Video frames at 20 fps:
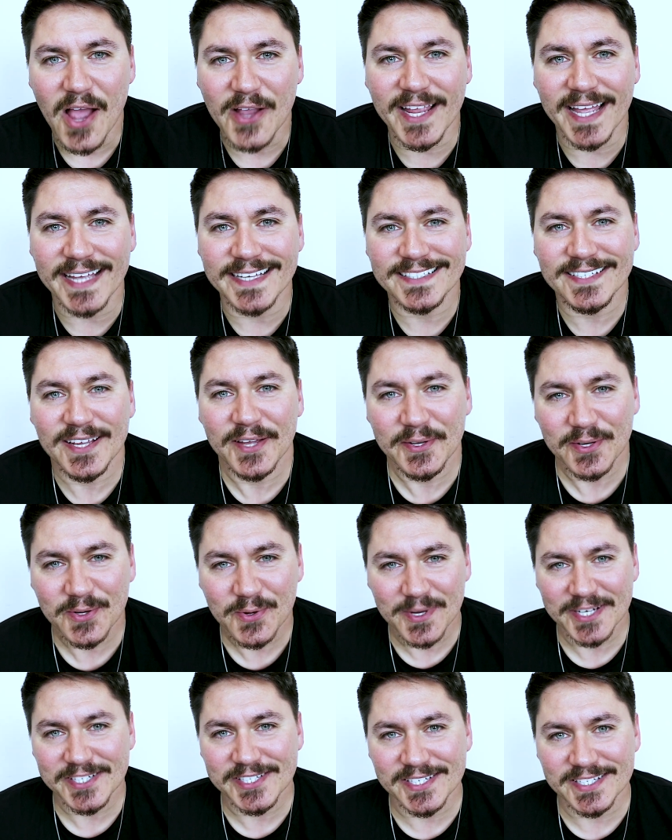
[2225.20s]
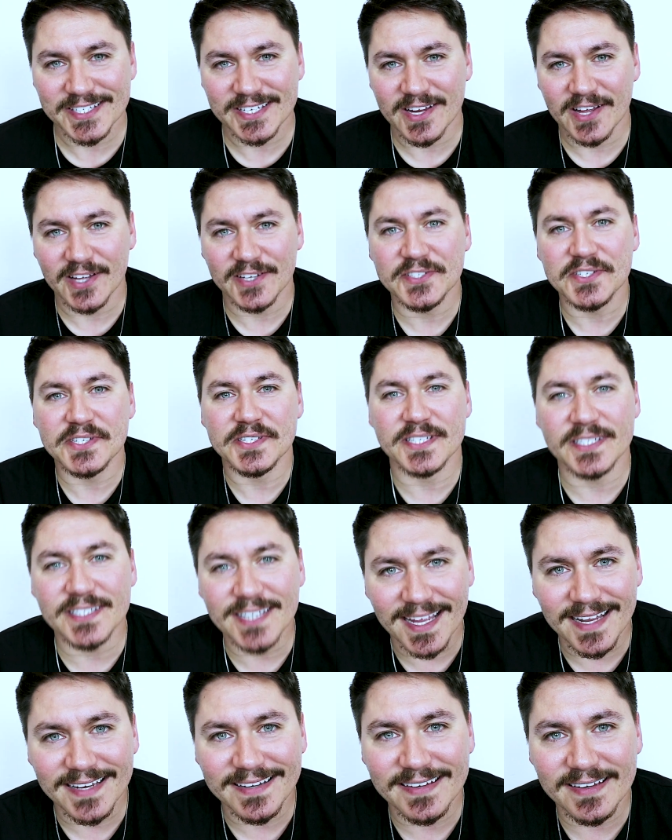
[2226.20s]
Okay, so the questions and answers are
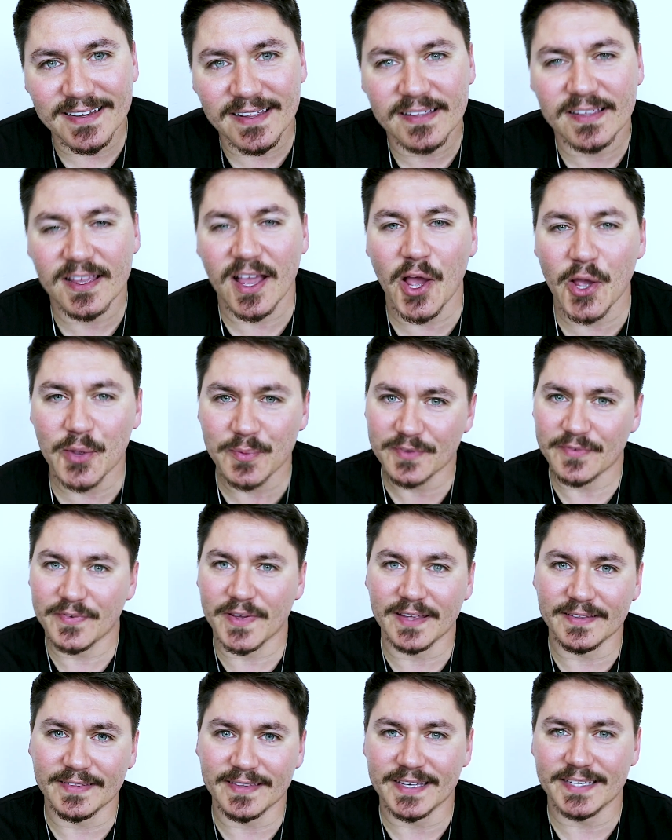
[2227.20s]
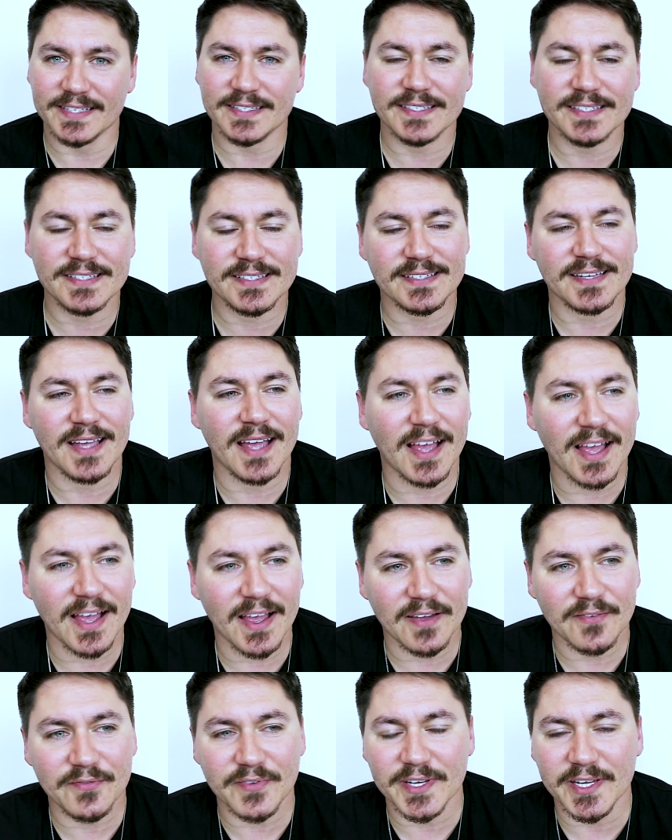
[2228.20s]
done. I hope you found this
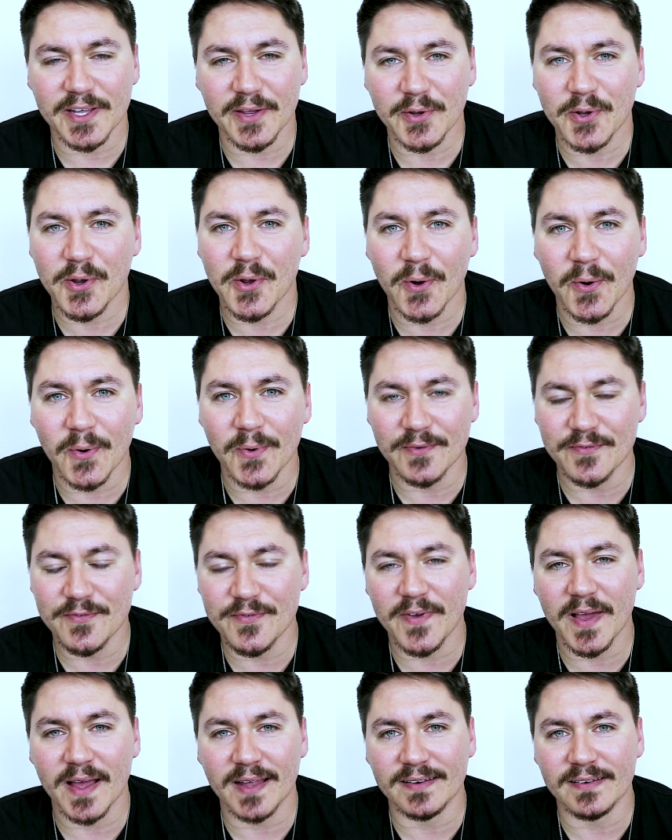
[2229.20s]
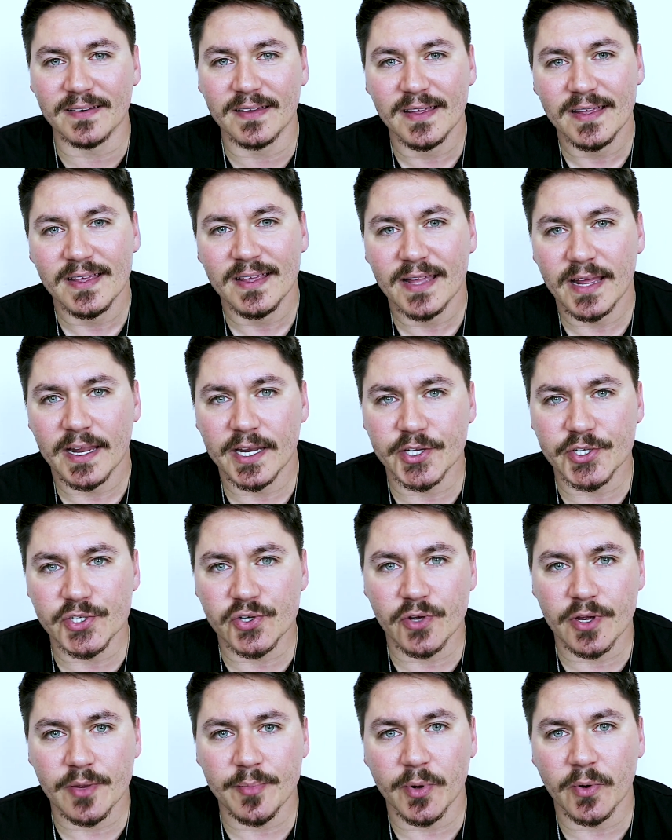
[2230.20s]
video cool and fun and
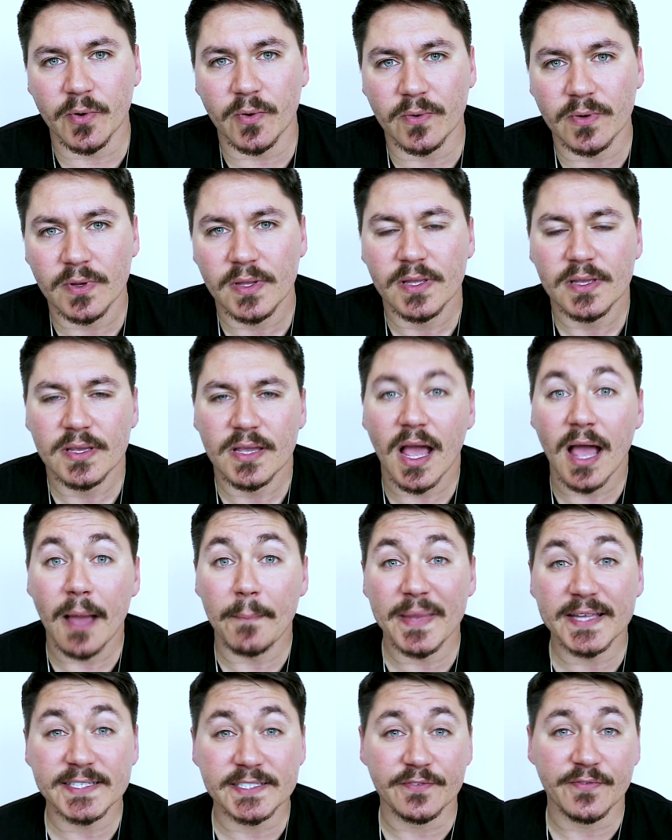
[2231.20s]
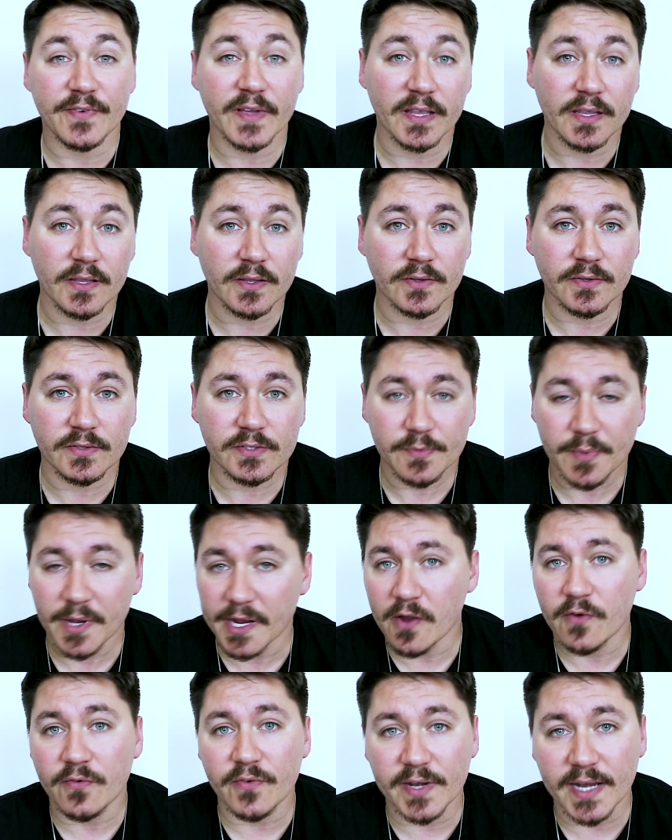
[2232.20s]
enjoyable. Massive thank you to my
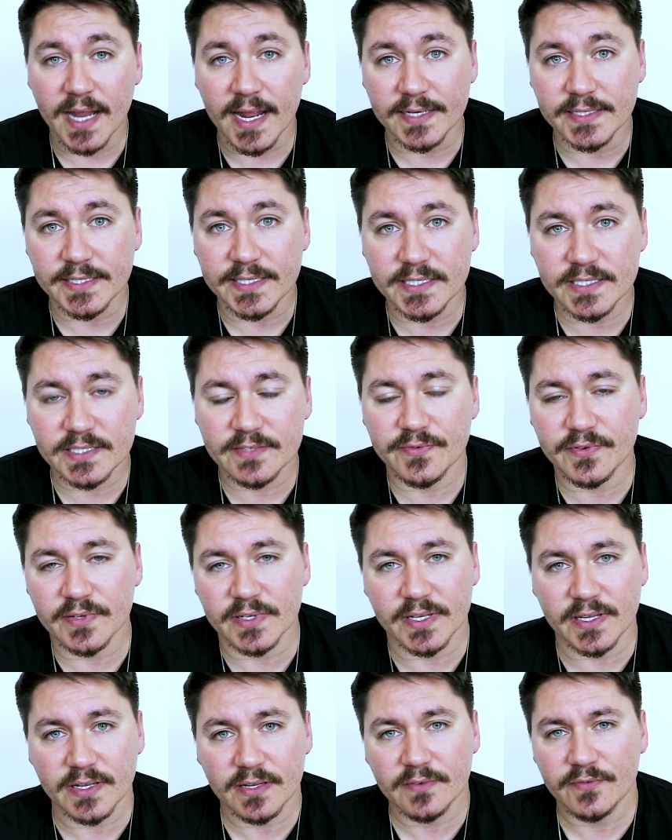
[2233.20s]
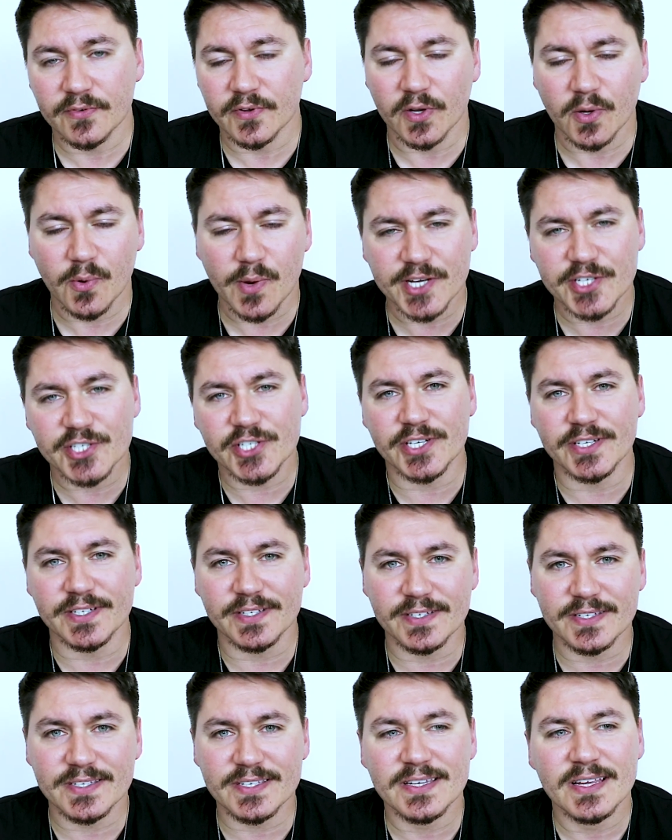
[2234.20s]
girlfriend Alice for the
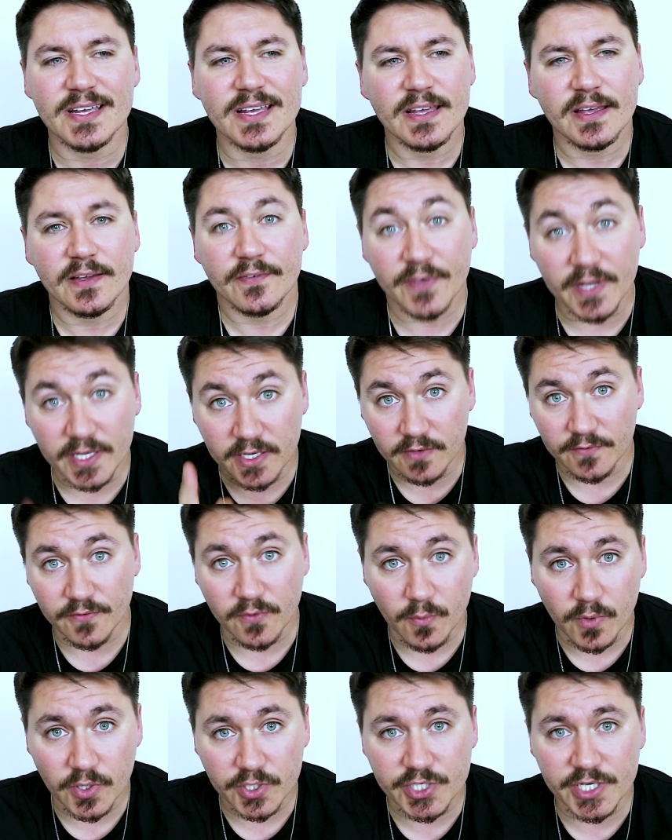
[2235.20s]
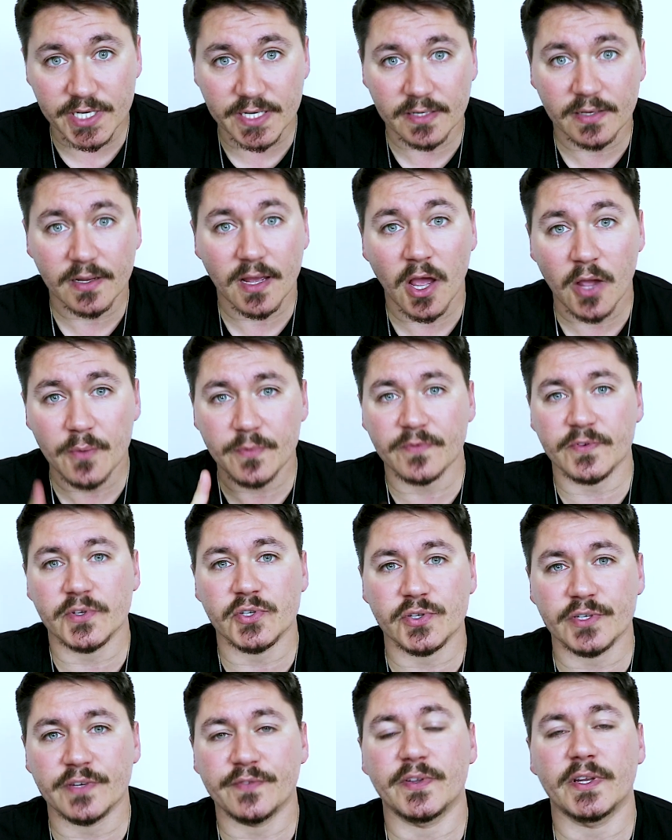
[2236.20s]
questions. Thank you for watching. I hope you've
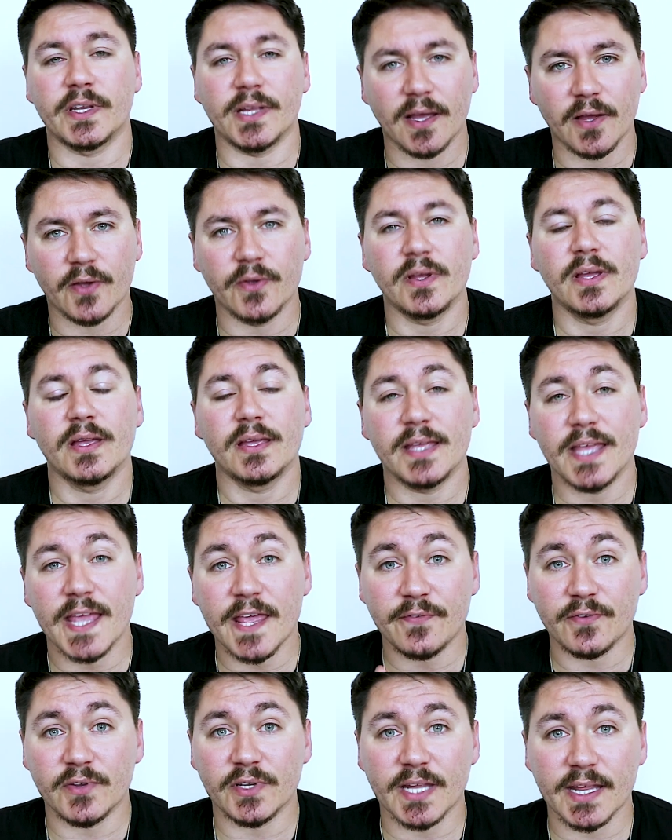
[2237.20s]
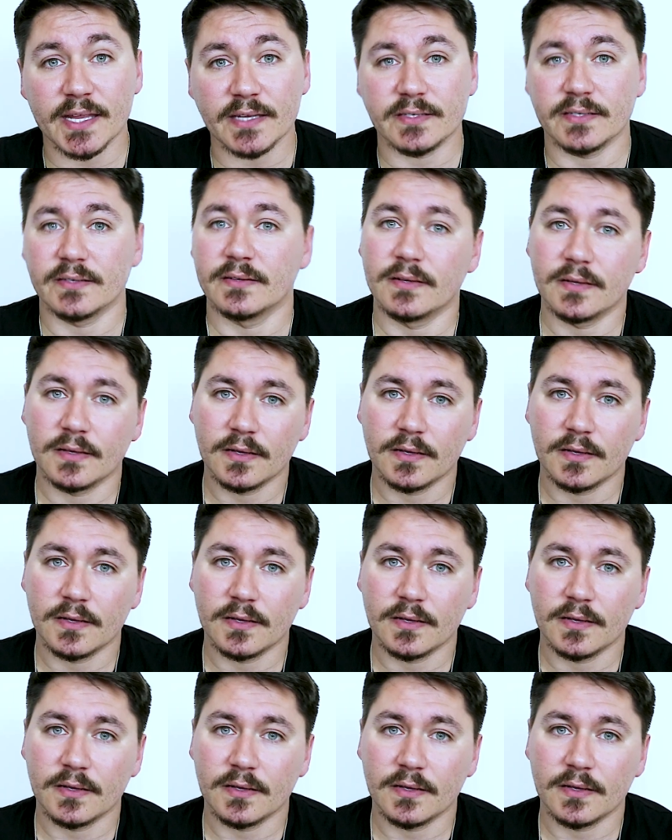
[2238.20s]
enjoyed the video. If you did,